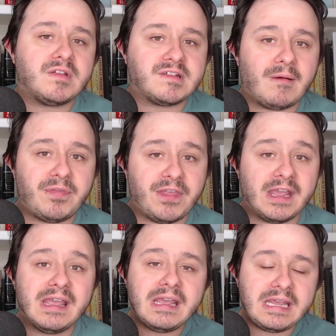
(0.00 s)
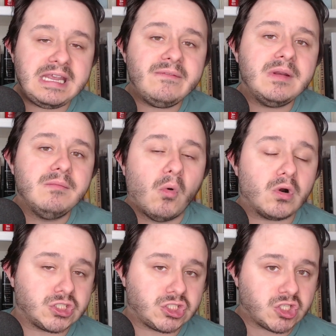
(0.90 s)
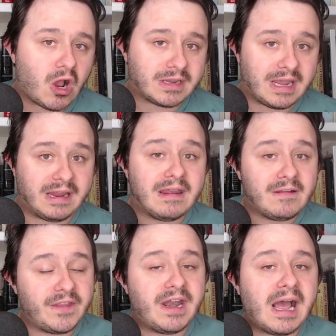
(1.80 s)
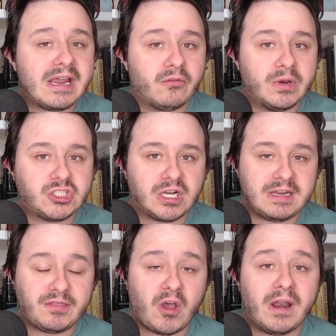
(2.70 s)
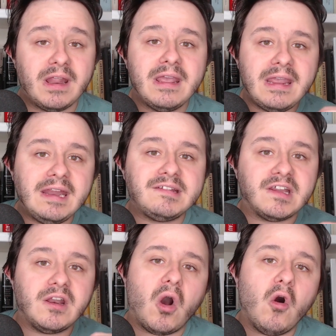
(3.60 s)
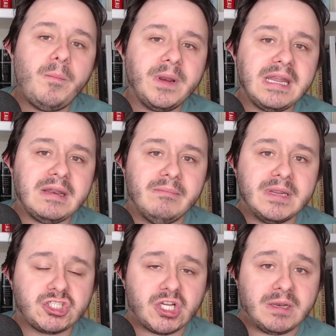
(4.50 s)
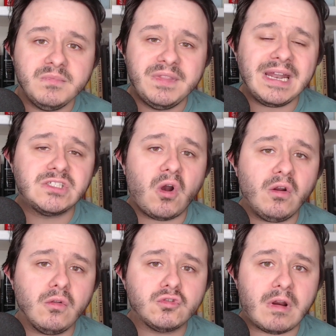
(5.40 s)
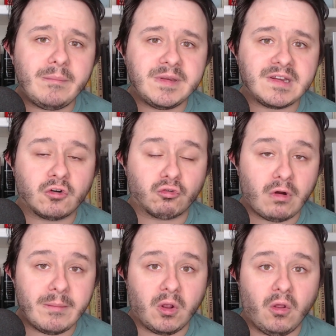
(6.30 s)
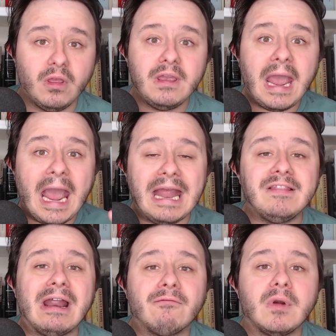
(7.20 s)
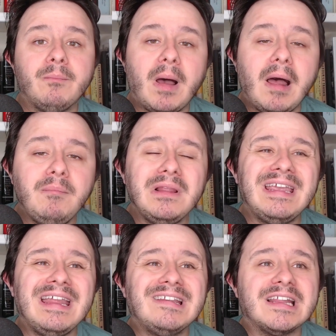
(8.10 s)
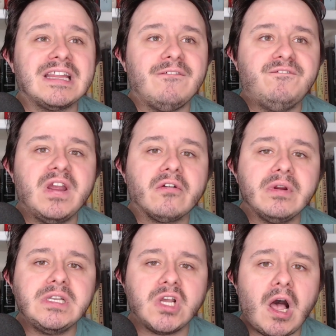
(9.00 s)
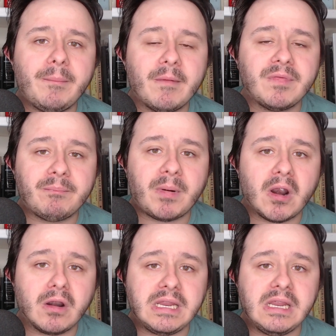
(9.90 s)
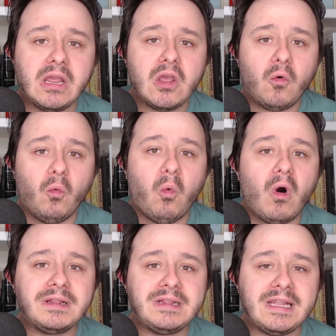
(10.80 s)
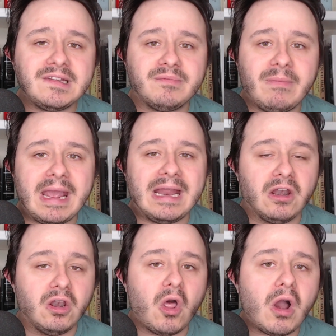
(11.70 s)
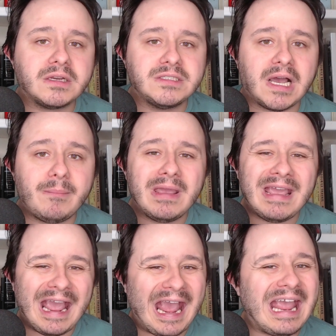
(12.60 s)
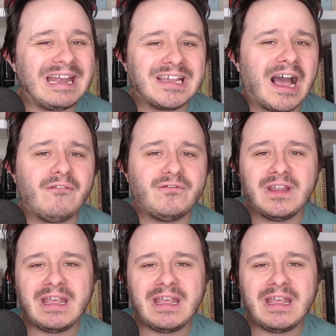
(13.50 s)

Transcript: something even more shocking than I originally thought. It's an open admission that Donald Trump is a criminal and that Republicans at the very top of the party want this man locked up, handcuffed,